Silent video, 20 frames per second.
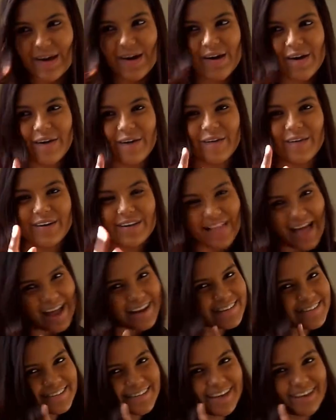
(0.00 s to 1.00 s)
So
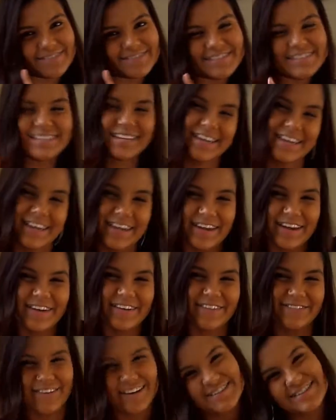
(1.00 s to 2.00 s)
glad to have seen
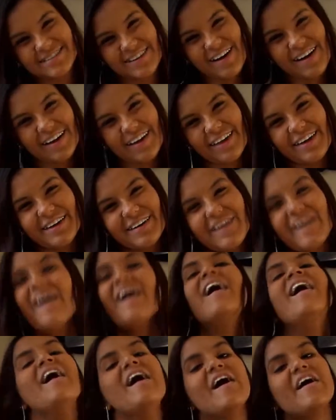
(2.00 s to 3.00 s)
you. I saw you.
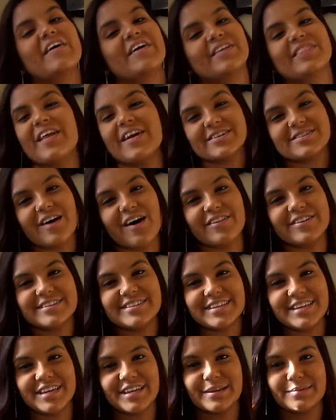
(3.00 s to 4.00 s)
Good luck to all the
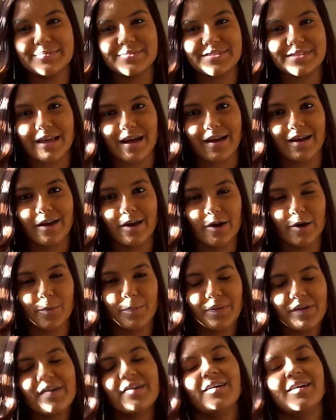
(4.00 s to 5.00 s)
teams. I
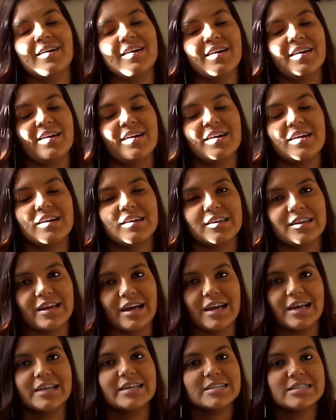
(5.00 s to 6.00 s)
hope you
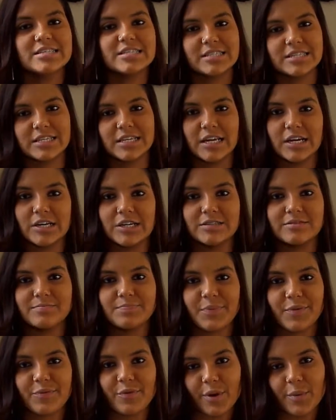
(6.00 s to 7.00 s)
guys, you know,
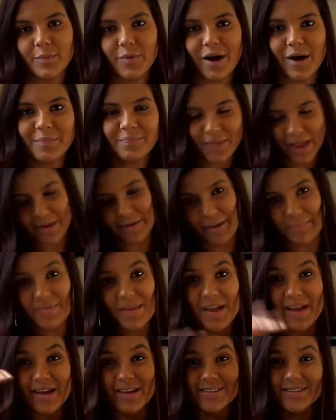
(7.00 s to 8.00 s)
perform well.
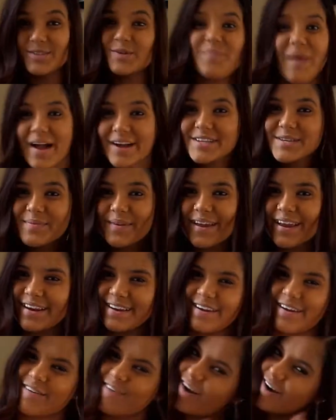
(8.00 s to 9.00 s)
Anyway, so back to my
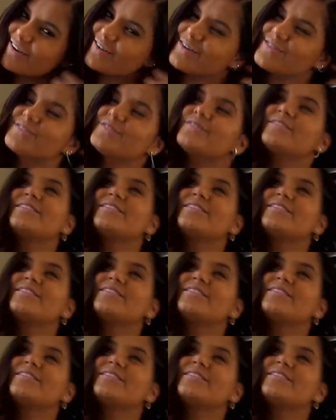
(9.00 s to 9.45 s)
India Chronicles.